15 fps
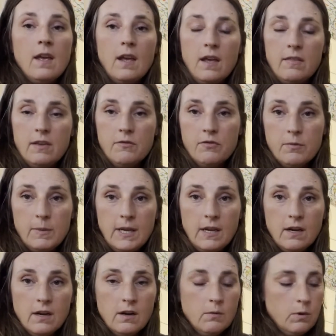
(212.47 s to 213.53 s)
And then from
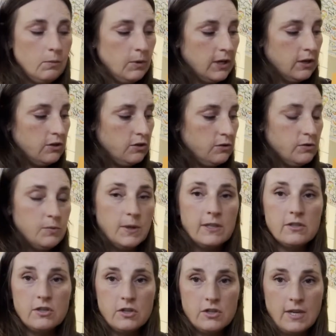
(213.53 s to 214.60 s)
here, what we can do is we can
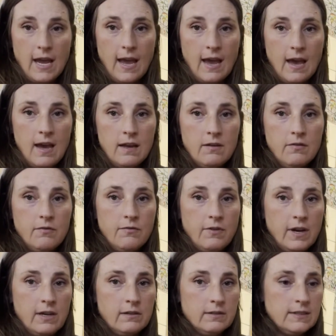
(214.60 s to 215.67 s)
start to add
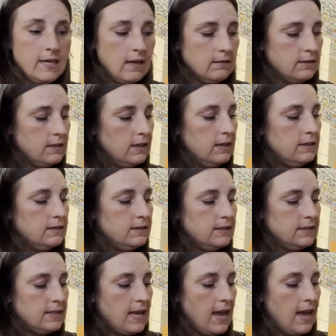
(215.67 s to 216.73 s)
final sounds.
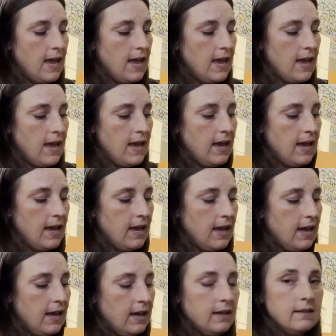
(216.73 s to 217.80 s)

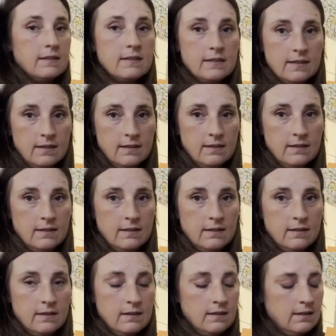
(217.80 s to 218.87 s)
Sat,
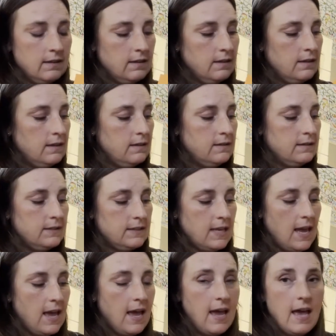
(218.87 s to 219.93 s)

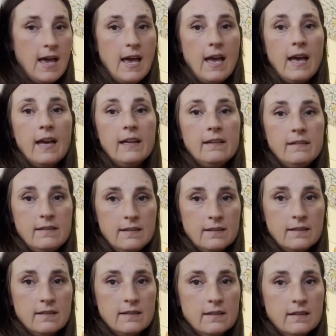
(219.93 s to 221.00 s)
sad,